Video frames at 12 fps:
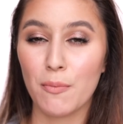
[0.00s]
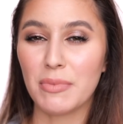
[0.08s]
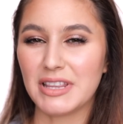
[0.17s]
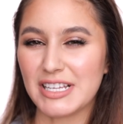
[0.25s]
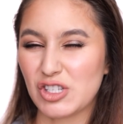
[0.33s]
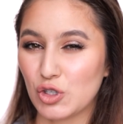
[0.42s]
on,
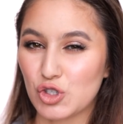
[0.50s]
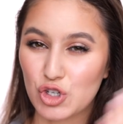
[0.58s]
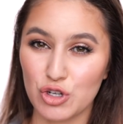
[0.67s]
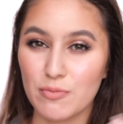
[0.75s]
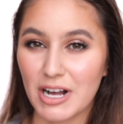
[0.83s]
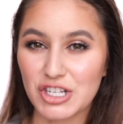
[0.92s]
but there's not
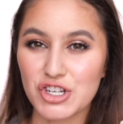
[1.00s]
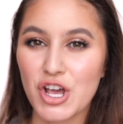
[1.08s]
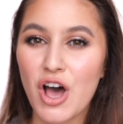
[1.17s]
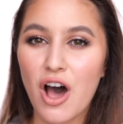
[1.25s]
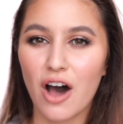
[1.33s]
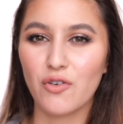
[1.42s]
too much
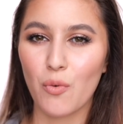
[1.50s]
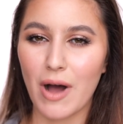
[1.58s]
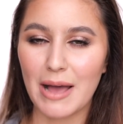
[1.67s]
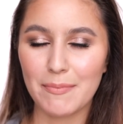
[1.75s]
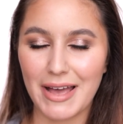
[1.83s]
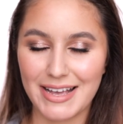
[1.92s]
of a
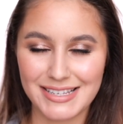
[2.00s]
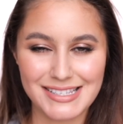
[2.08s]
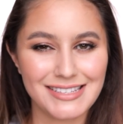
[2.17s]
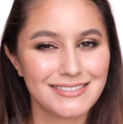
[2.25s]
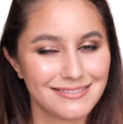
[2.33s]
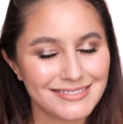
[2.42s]
white
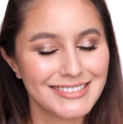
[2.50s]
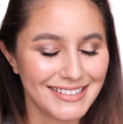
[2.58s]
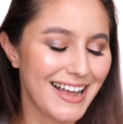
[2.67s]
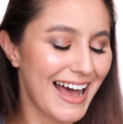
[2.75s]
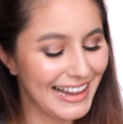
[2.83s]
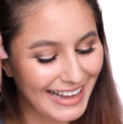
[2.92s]
base.
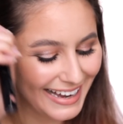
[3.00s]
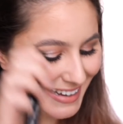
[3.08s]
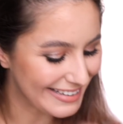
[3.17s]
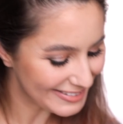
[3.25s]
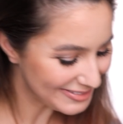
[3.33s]
I like it.